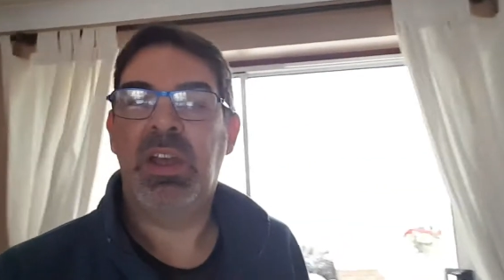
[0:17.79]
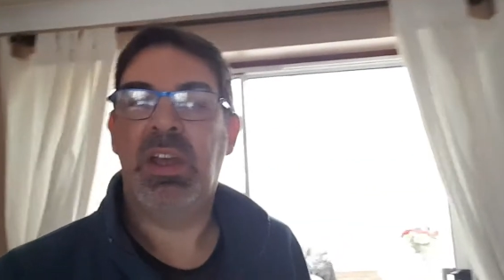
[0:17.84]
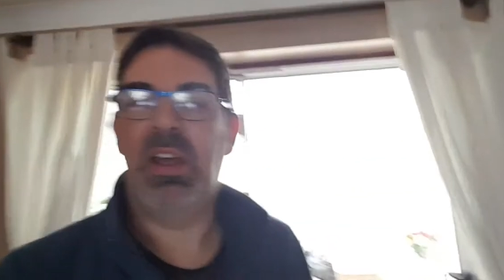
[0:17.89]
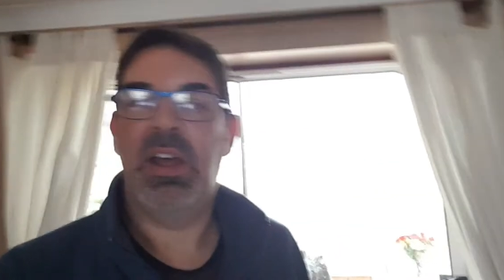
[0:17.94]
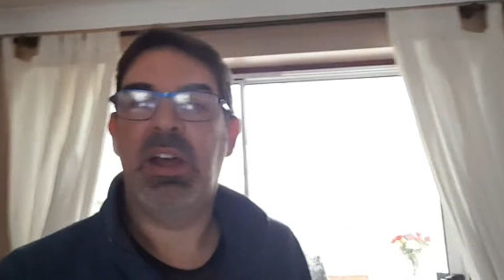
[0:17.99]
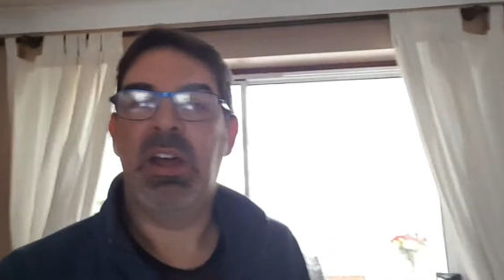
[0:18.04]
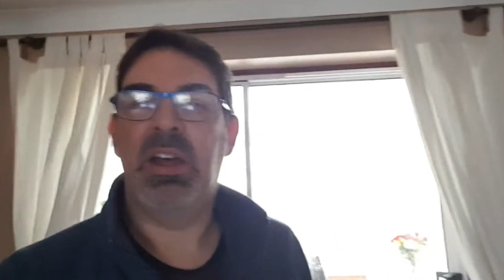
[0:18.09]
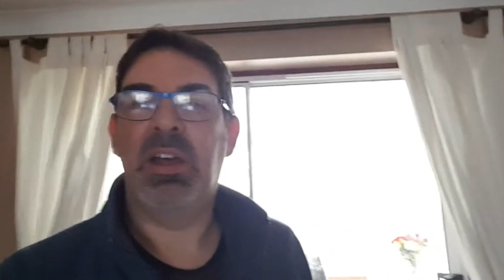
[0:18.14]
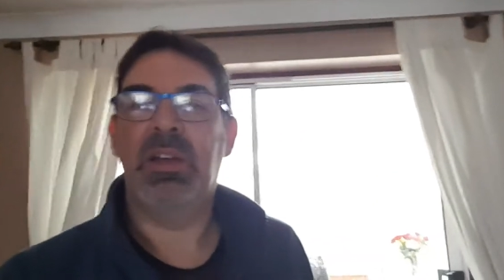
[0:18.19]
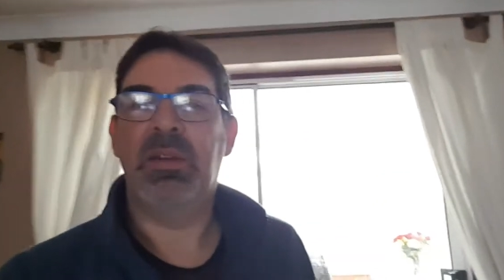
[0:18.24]

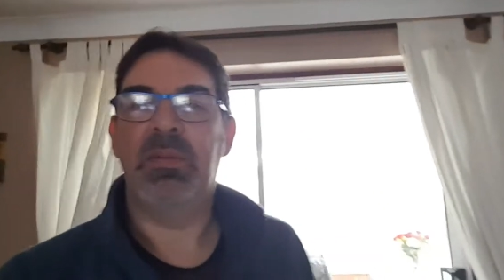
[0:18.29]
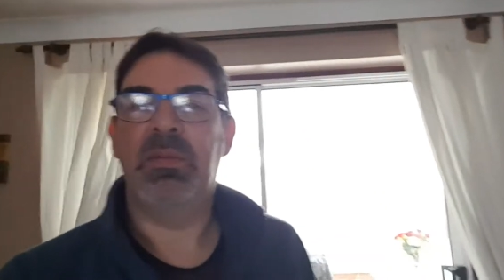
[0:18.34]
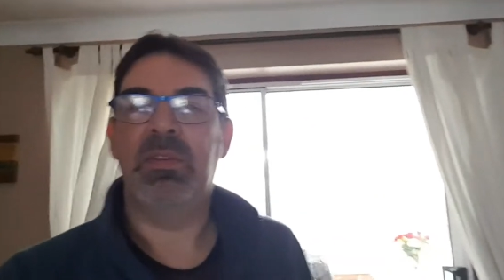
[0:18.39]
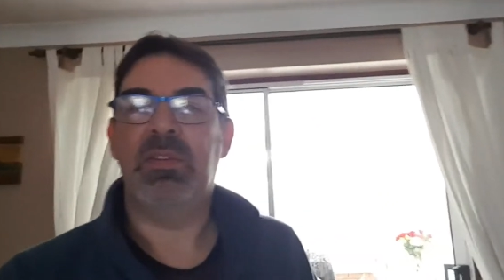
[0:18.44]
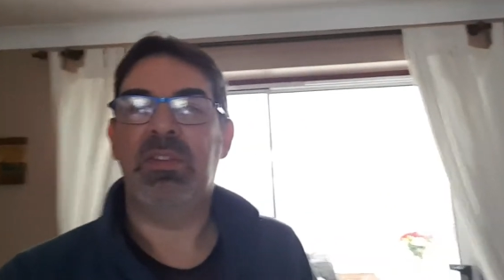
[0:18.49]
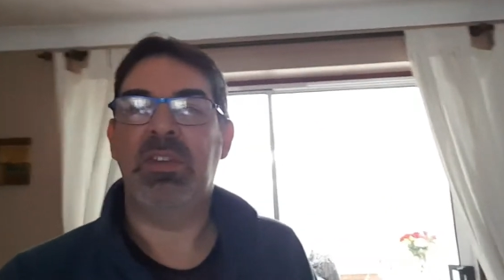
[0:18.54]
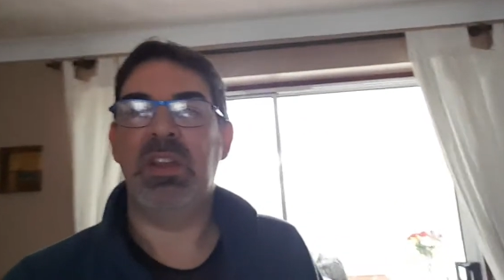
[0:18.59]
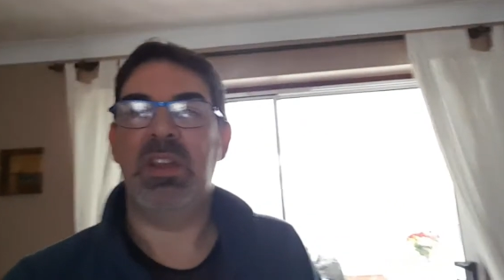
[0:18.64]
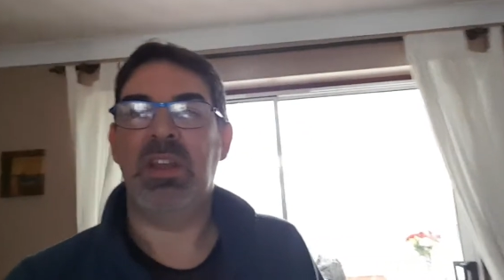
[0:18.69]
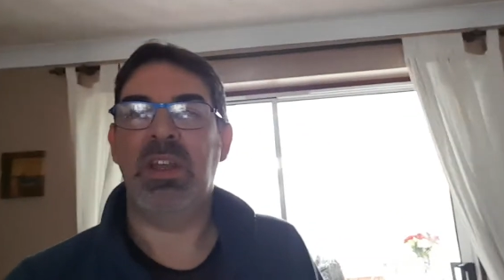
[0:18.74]

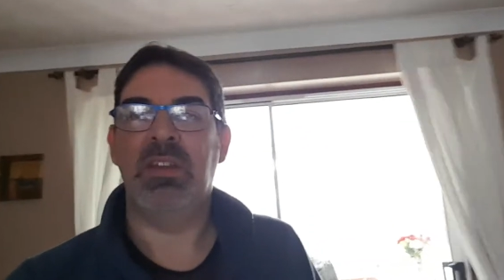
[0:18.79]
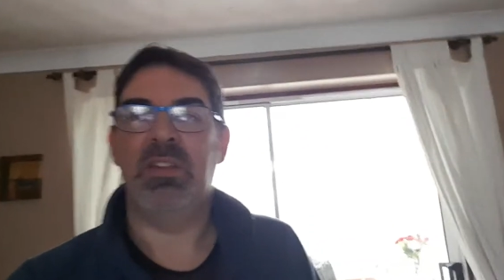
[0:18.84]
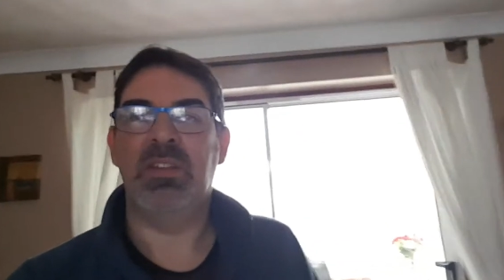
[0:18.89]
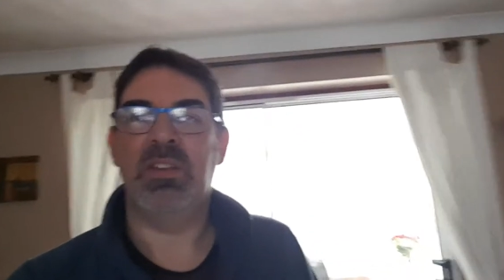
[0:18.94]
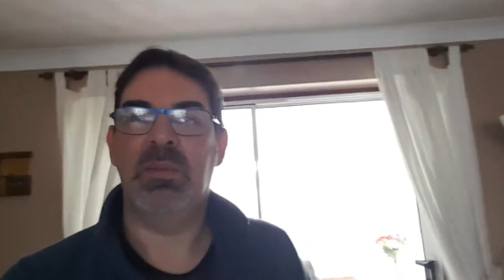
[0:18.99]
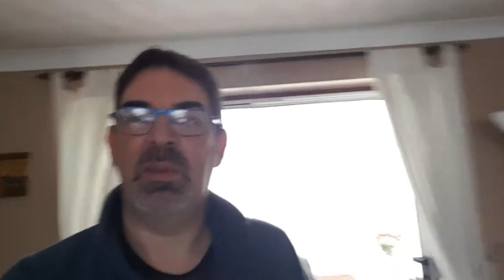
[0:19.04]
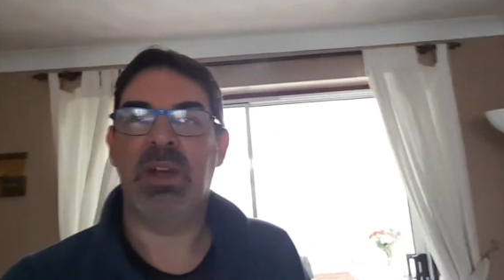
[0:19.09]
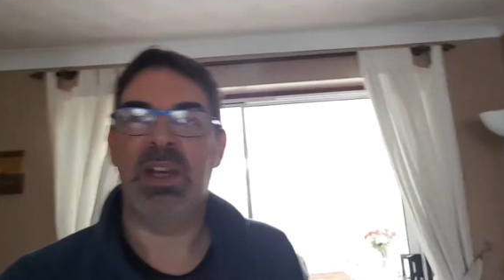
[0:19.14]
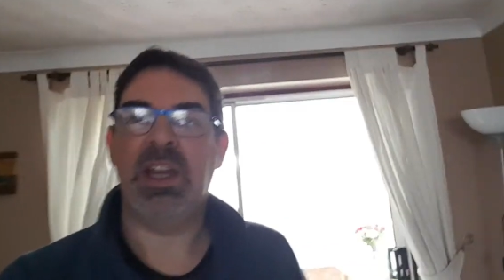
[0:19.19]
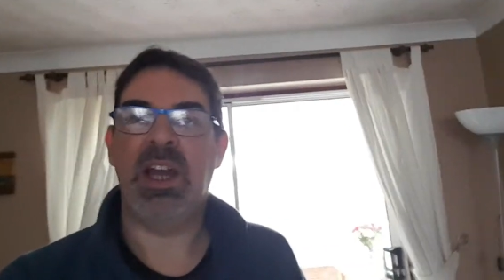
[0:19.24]
into
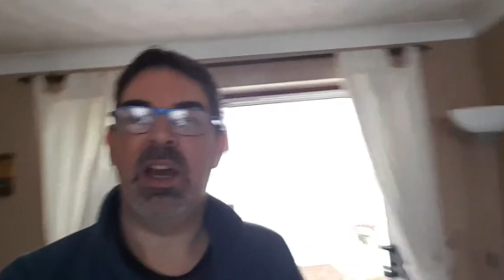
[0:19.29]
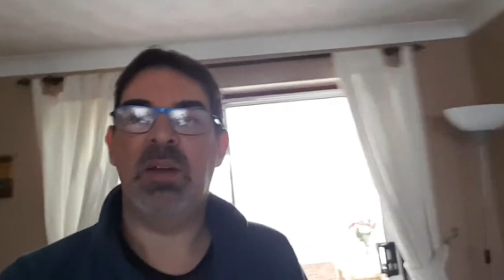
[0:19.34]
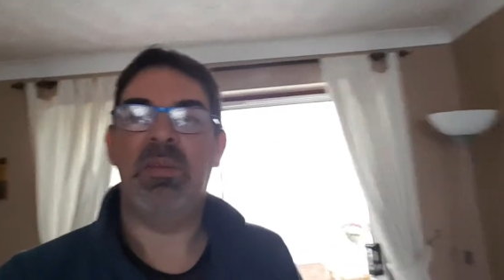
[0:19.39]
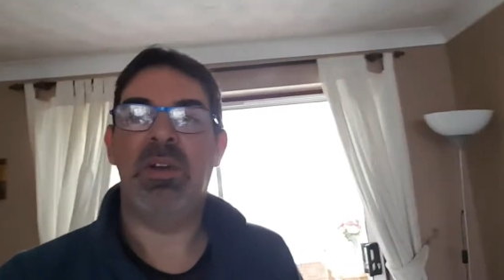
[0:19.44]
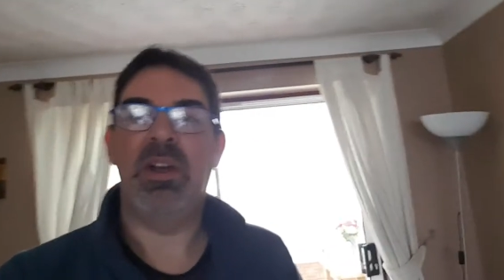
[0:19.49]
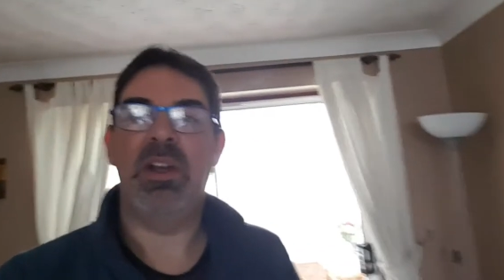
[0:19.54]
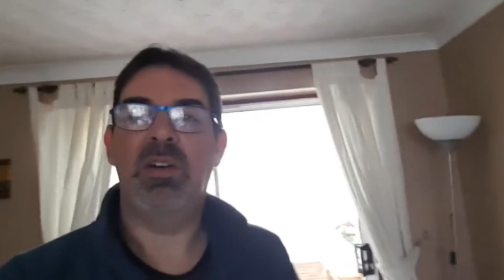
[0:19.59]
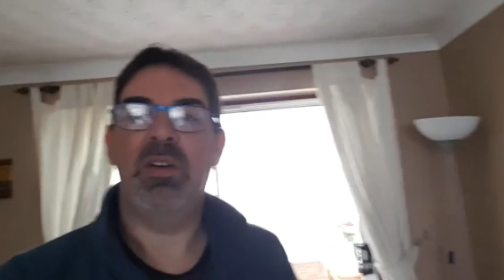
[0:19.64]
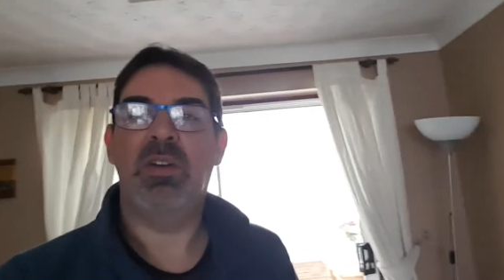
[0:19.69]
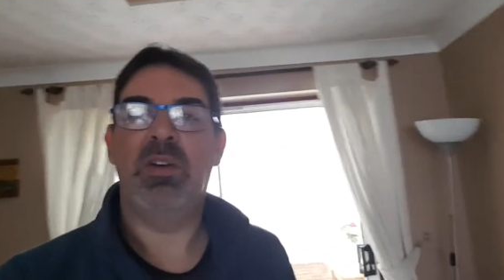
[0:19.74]
my
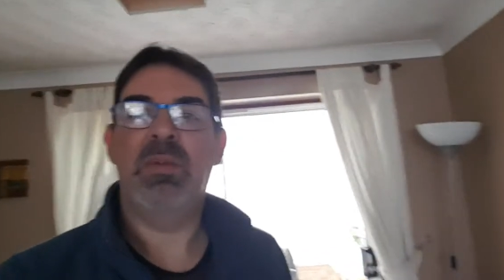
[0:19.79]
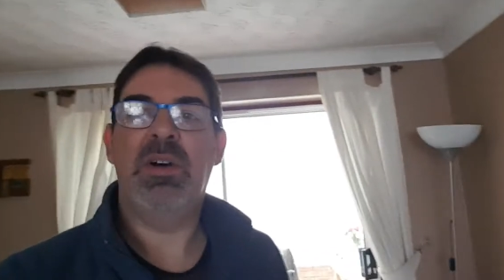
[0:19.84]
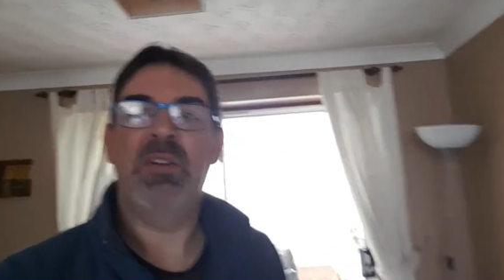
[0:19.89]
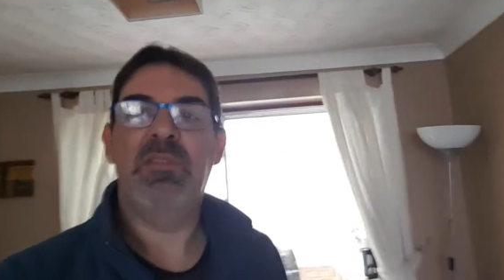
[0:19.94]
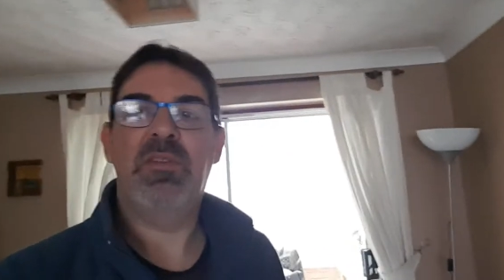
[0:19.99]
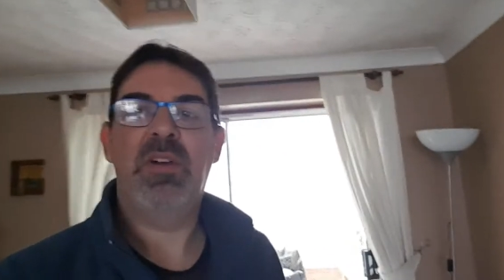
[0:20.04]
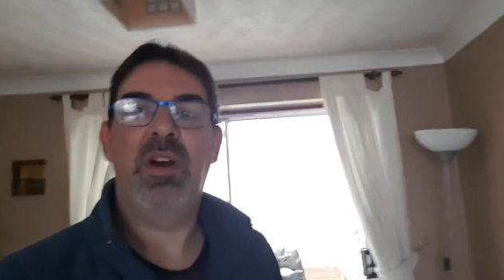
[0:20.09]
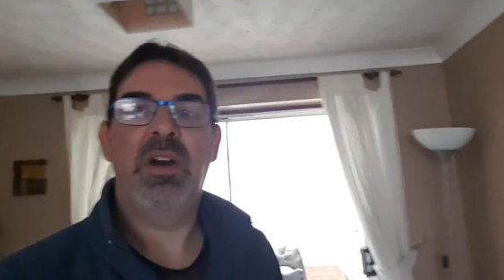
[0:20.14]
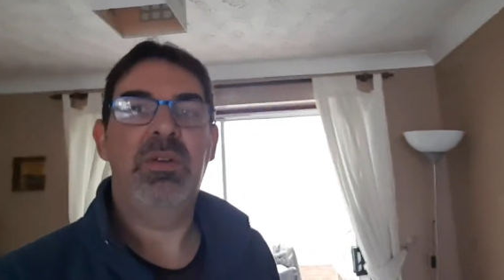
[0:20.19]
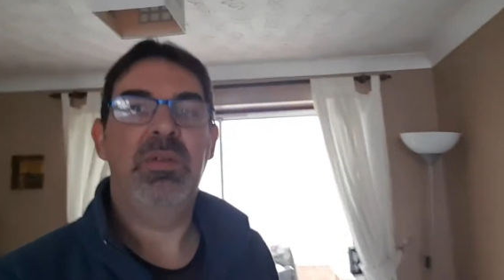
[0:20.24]
camera or my
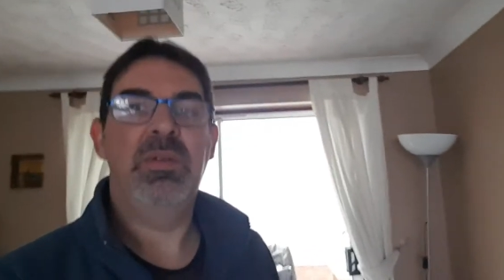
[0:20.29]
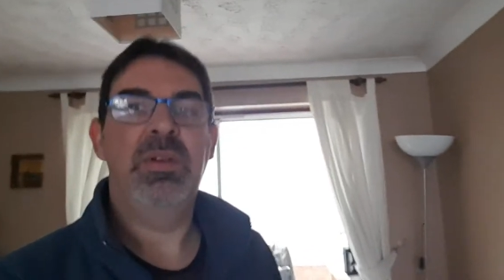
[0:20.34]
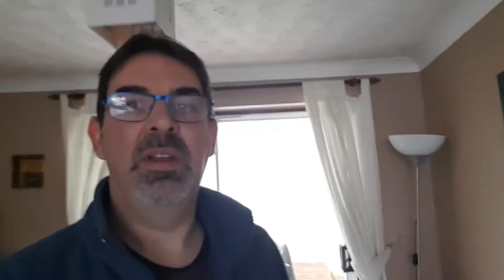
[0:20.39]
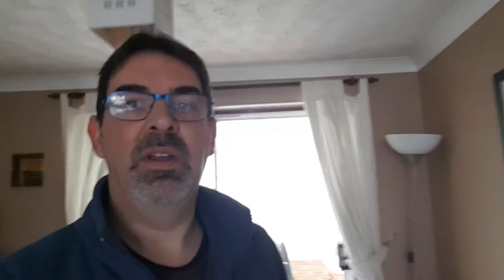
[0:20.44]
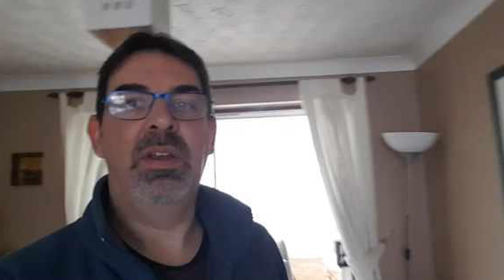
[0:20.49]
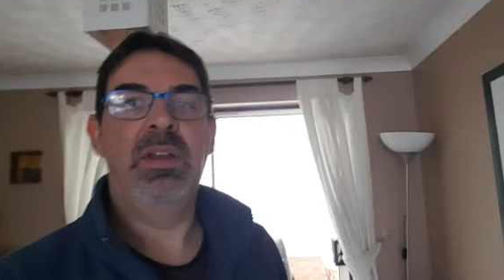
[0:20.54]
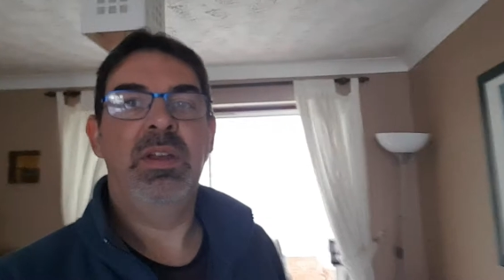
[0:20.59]
phone